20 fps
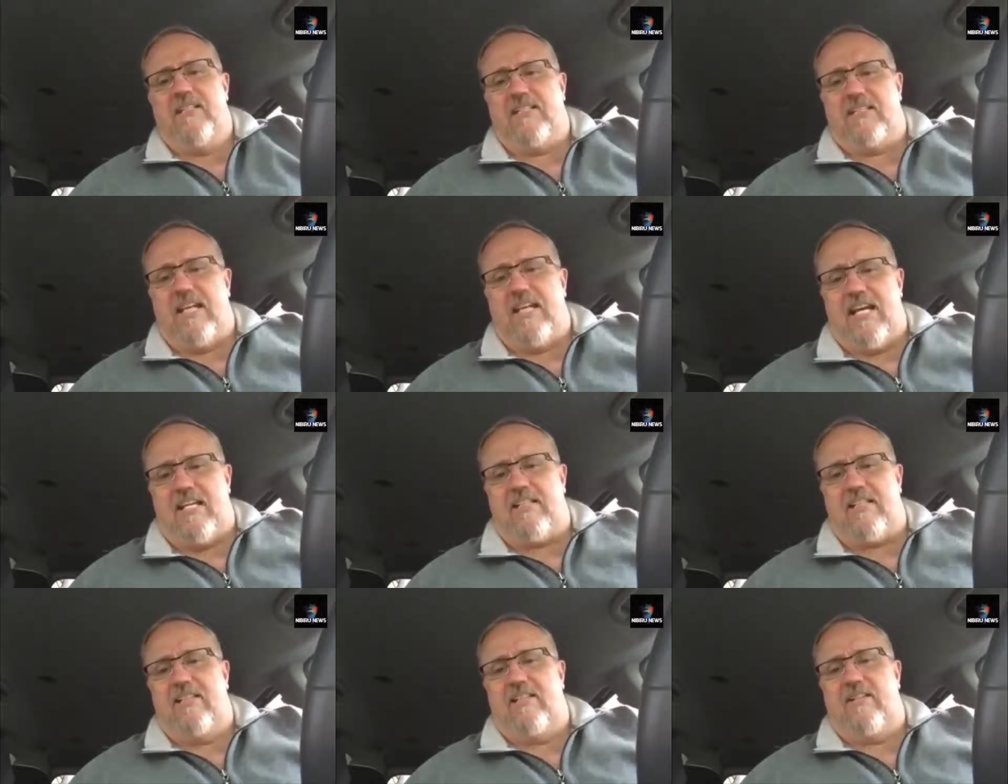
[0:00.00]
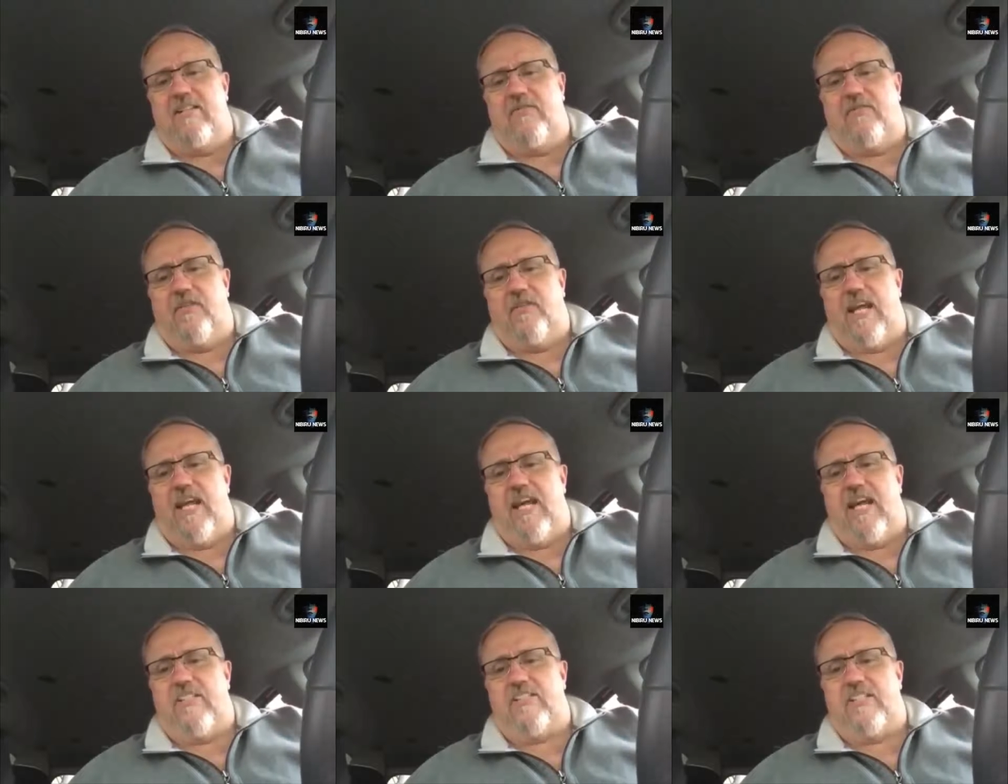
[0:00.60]
detected the
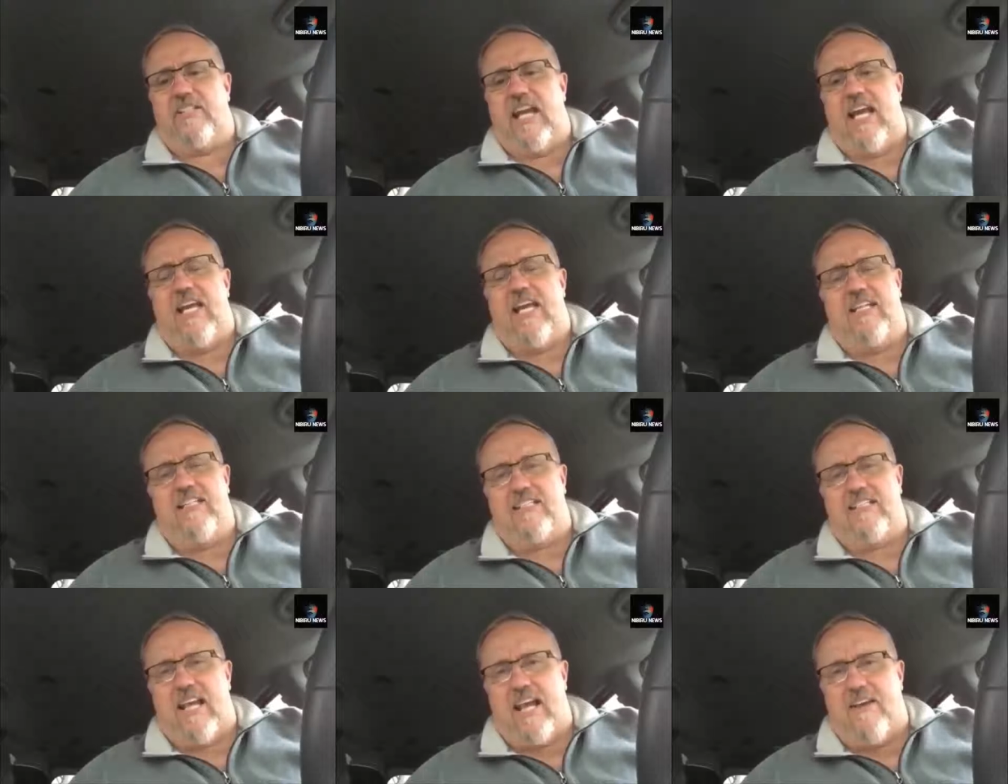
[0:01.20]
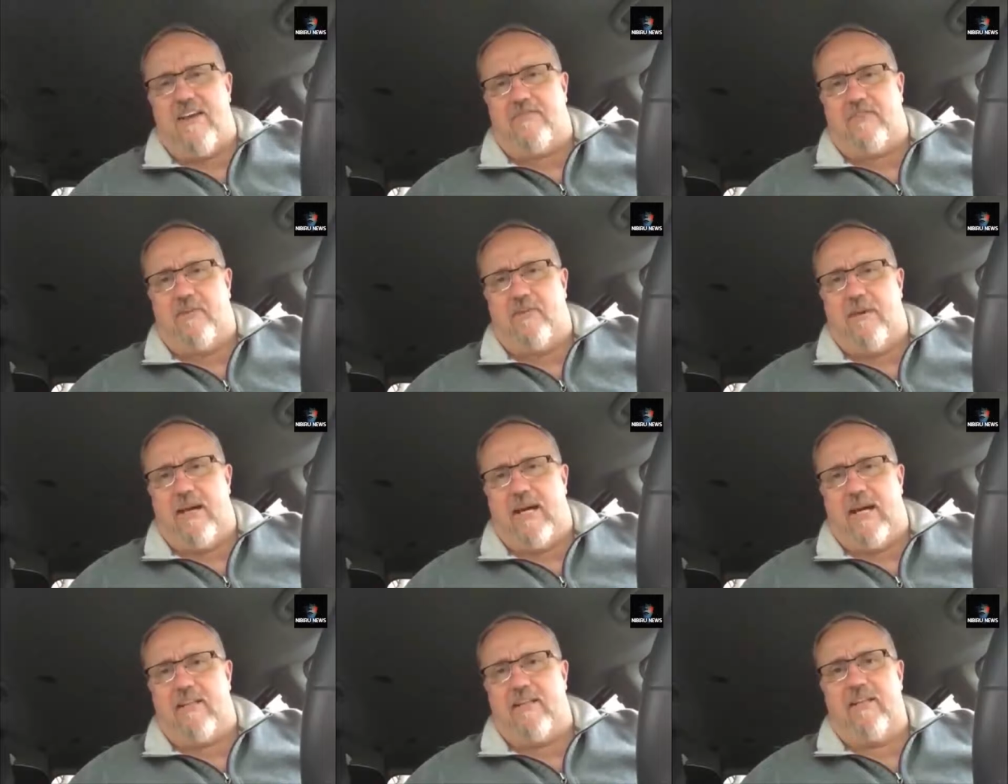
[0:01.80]
flash and its
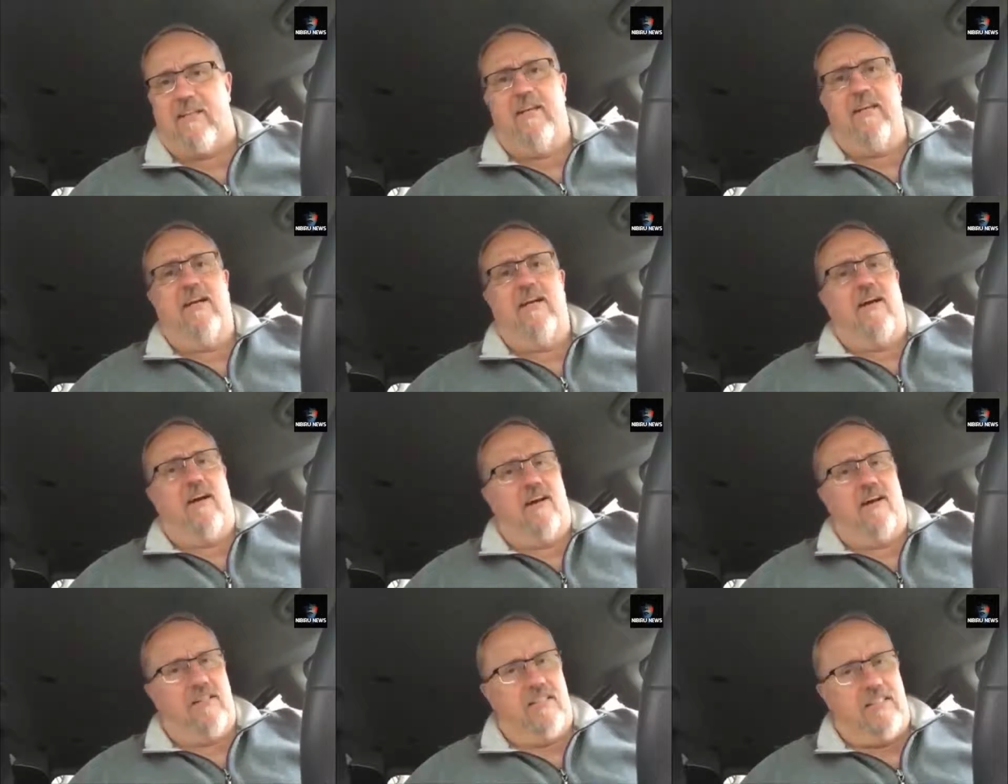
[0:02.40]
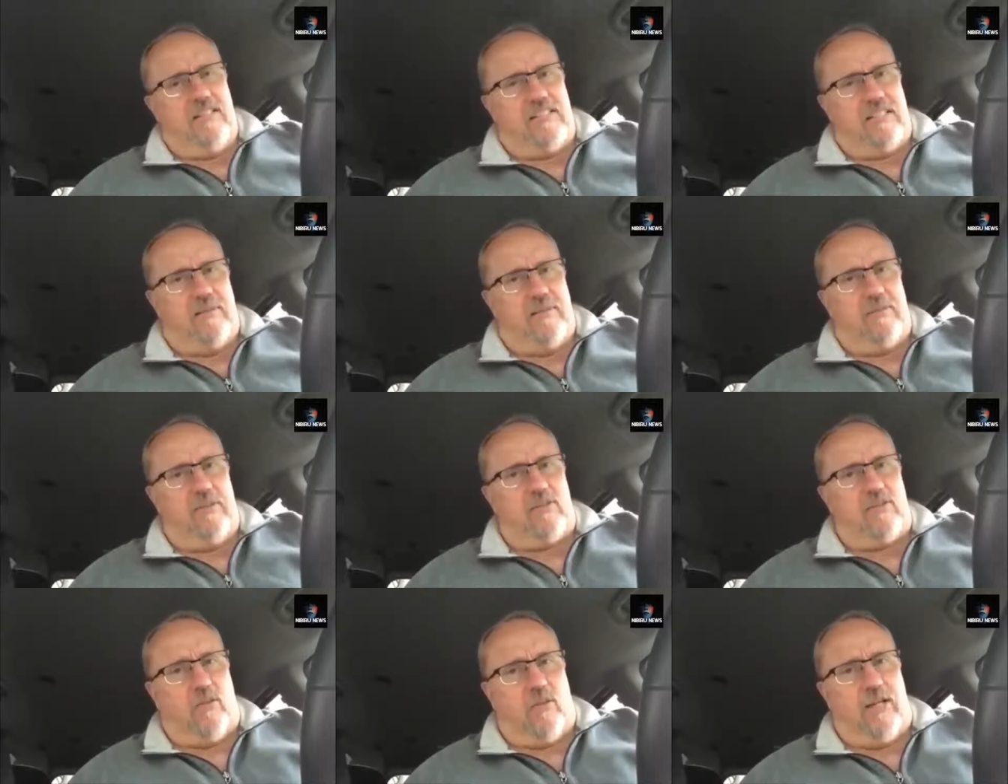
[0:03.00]
aftermath on
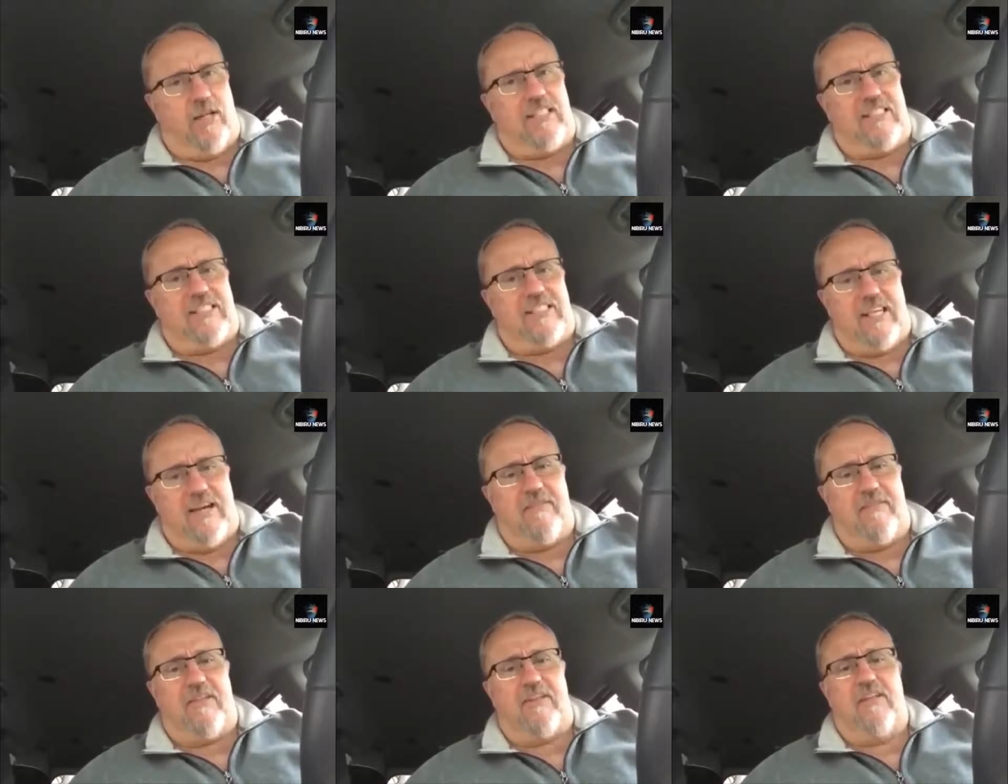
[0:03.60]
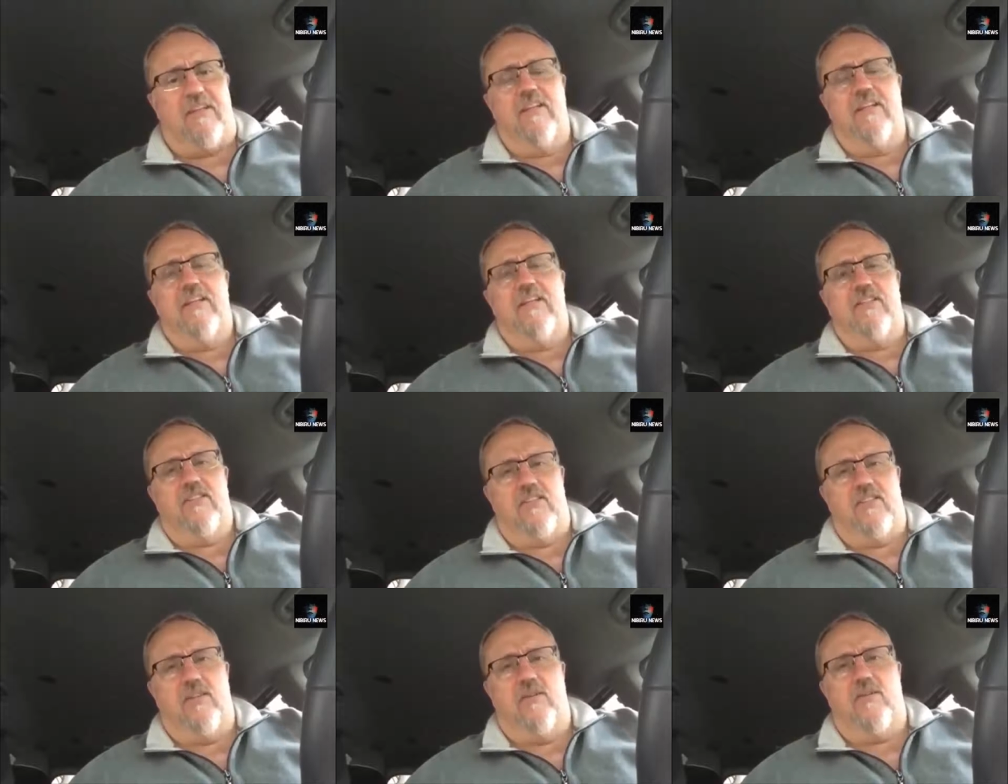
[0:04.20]
December 27,
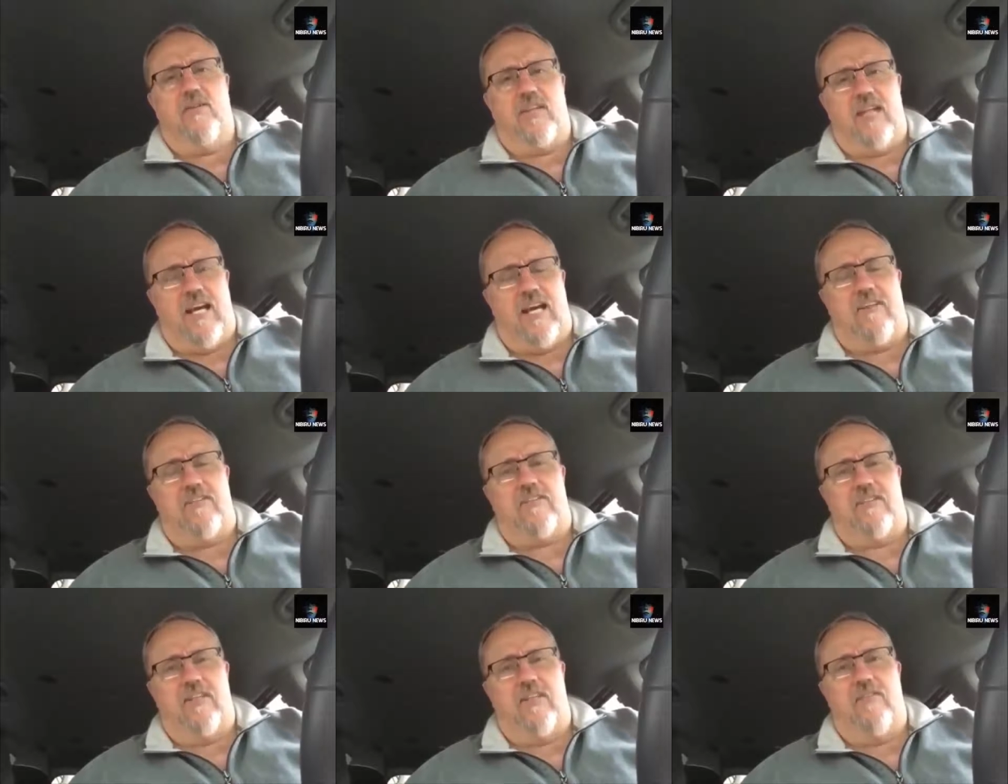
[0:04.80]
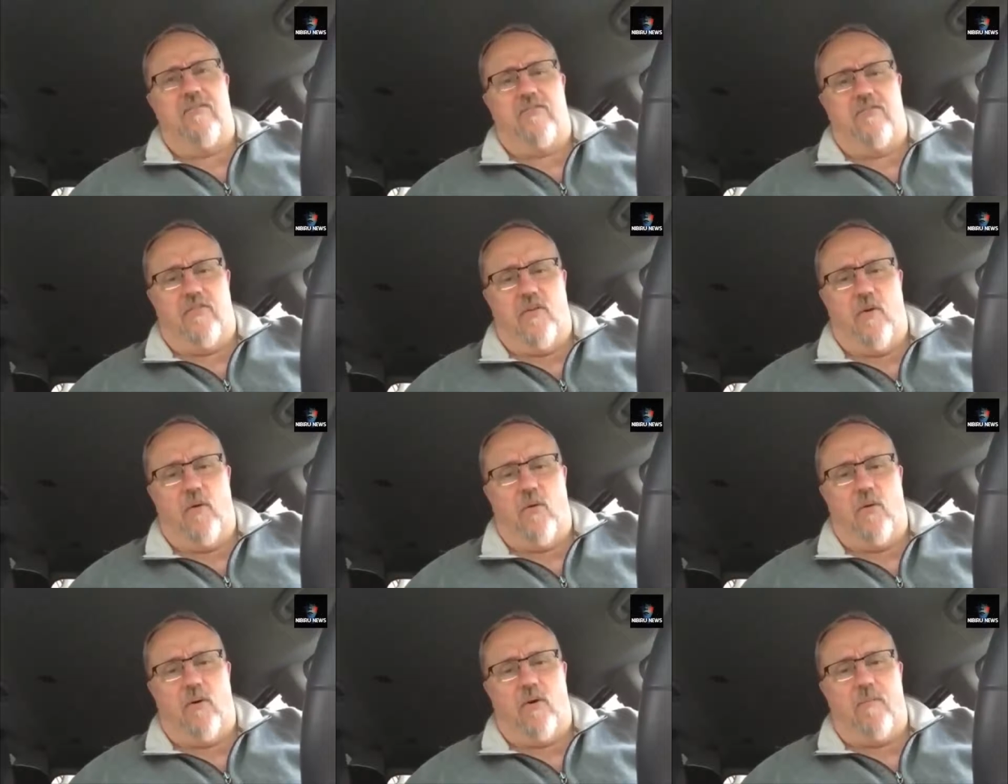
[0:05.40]

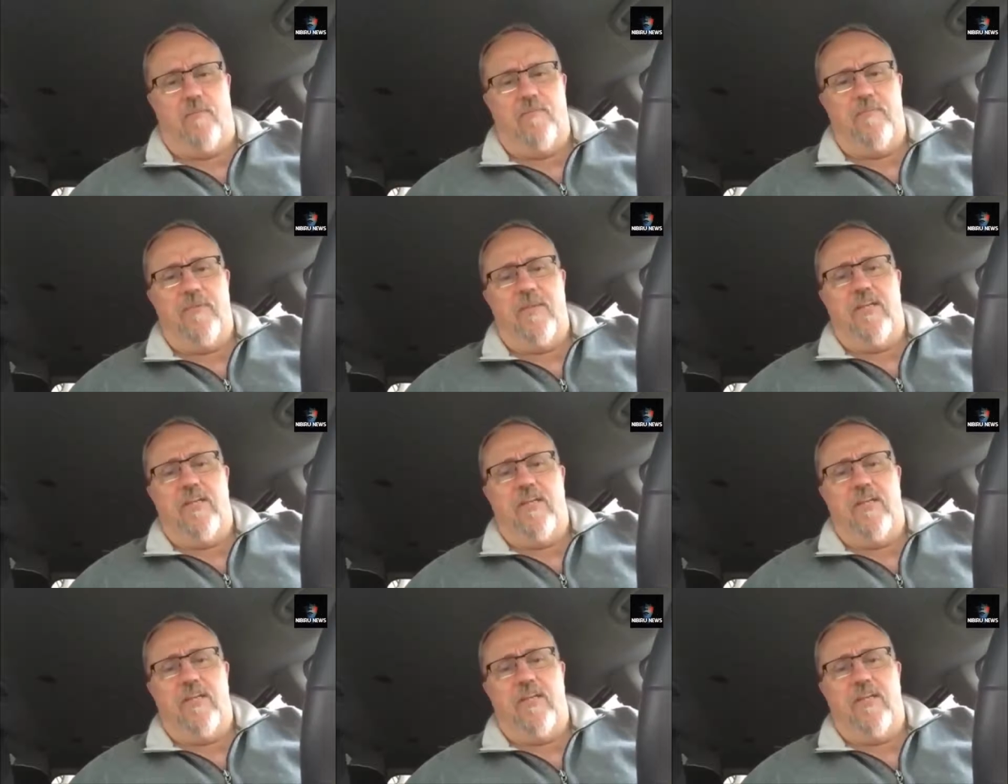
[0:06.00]
2004.